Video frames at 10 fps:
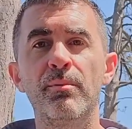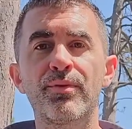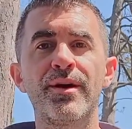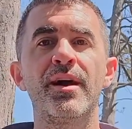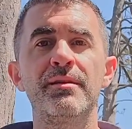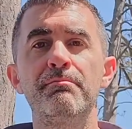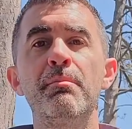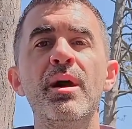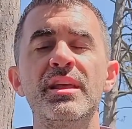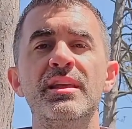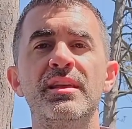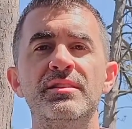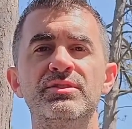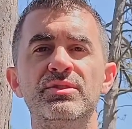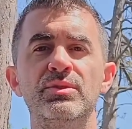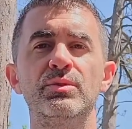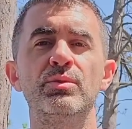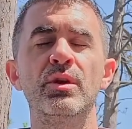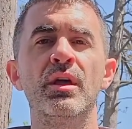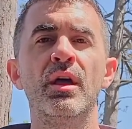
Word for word: brought money into